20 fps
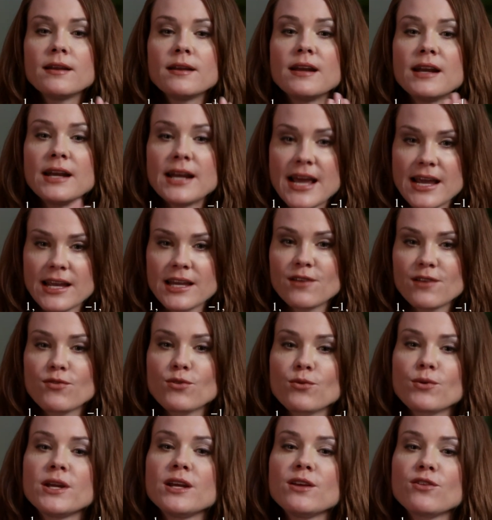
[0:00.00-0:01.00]

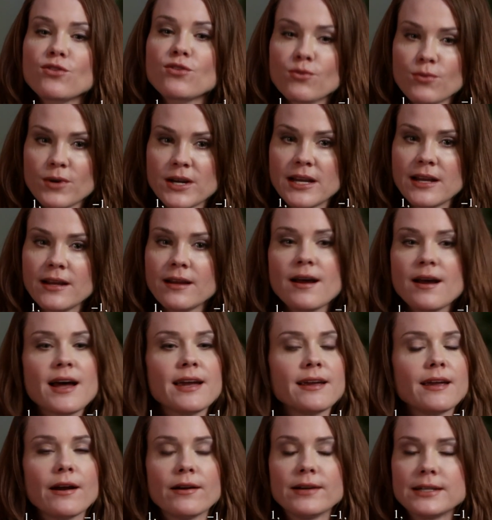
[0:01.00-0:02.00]
-3, 3, I
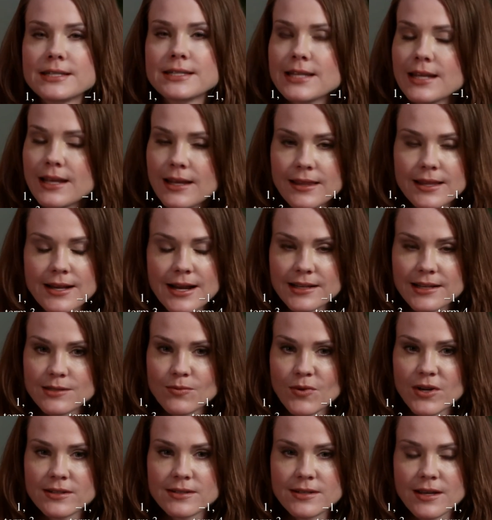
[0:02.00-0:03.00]
guarantee the next
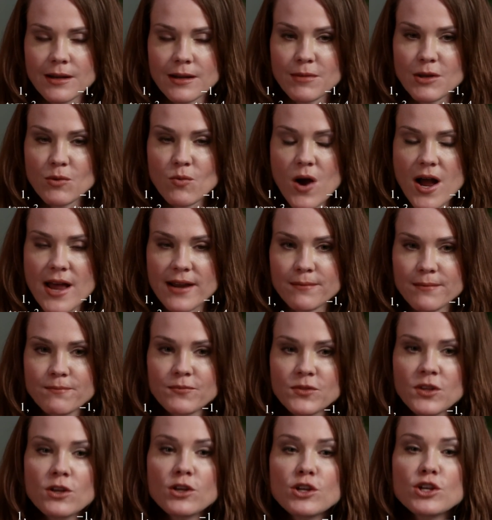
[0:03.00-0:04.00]
one is going to be 1.
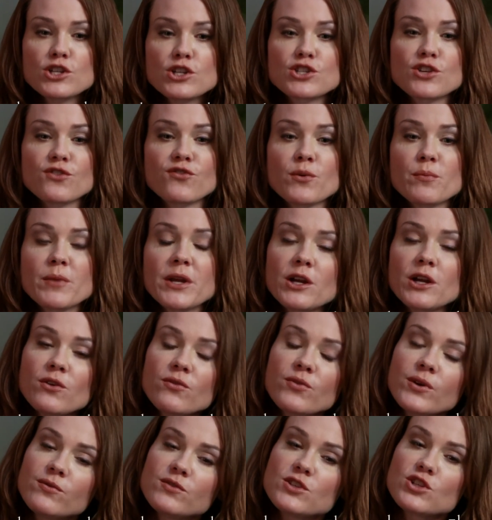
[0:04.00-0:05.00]
So from here,
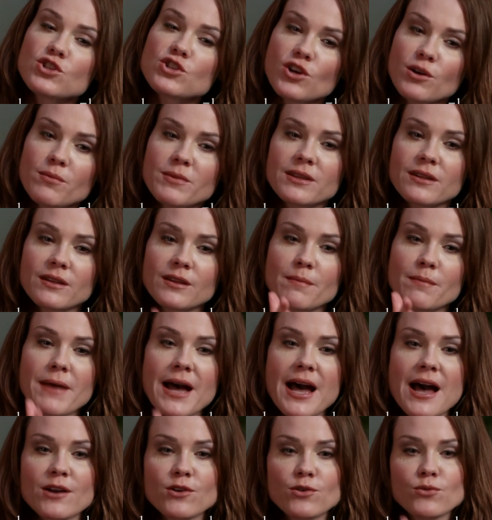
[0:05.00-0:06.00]
we've determined that the
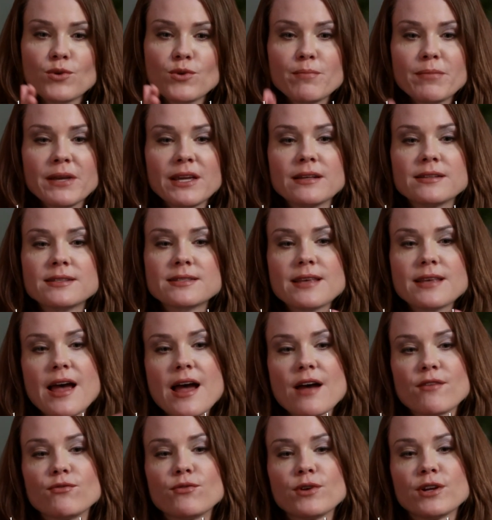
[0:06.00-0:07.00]
pattern repeats
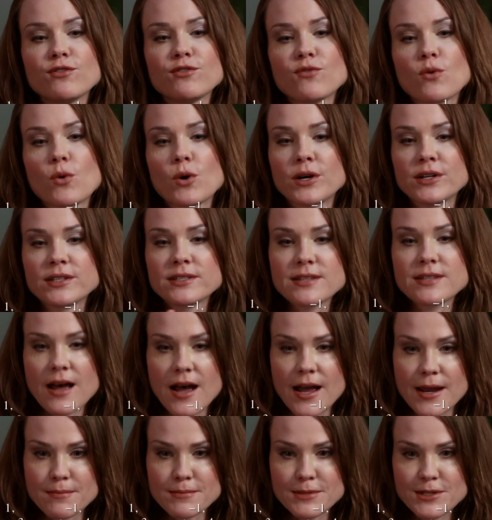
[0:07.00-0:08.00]
every 4
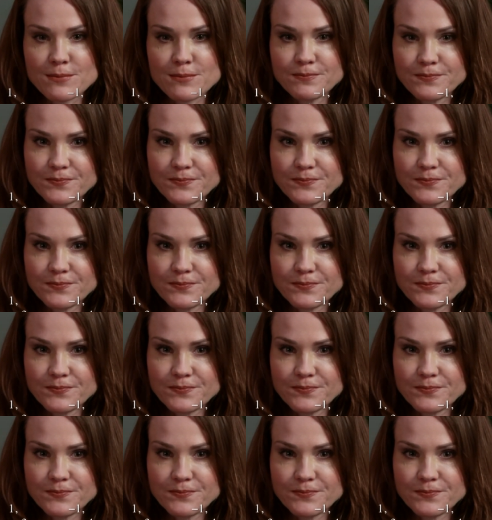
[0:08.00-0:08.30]
times.